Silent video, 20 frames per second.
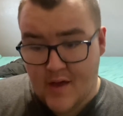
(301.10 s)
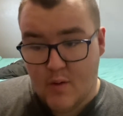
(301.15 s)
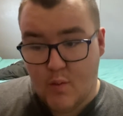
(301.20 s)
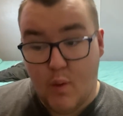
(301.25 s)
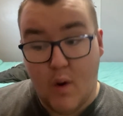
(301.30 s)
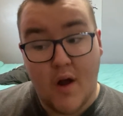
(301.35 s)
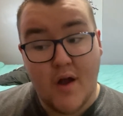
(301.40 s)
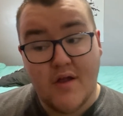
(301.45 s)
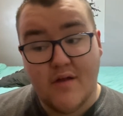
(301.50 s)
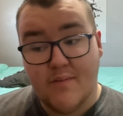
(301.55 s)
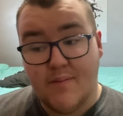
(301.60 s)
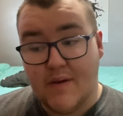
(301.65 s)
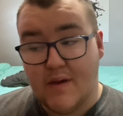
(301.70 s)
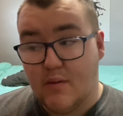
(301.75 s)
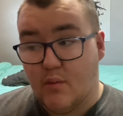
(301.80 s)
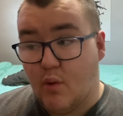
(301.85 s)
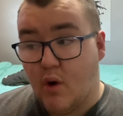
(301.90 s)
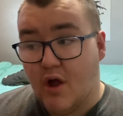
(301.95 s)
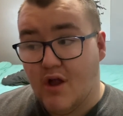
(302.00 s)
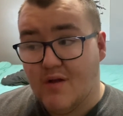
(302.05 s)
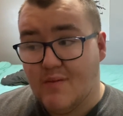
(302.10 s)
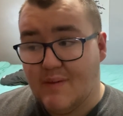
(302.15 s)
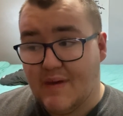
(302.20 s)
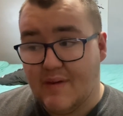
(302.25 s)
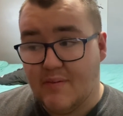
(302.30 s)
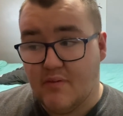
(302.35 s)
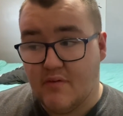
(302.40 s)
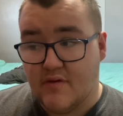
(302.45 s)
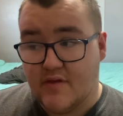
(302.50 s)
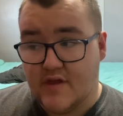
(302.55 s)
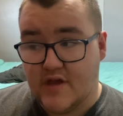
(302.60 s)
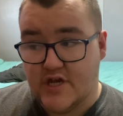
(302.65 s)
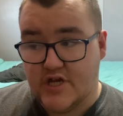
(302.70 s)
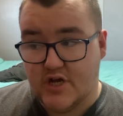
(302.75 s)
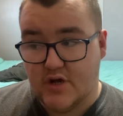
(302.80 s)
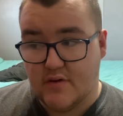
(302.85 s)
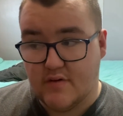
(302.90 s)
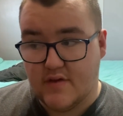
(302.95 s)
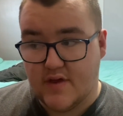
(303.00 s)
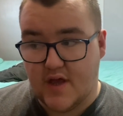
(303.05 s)
Why do people in these
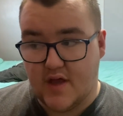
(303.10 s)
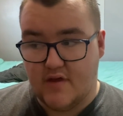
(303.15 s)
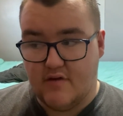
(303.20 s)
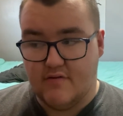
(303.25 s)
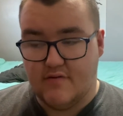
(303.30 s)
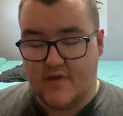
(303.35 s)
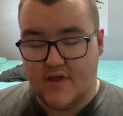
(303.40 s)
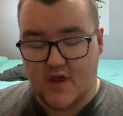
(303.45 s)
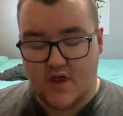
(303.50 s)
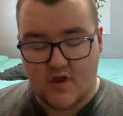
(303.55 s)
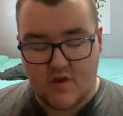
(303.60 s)
shows say two things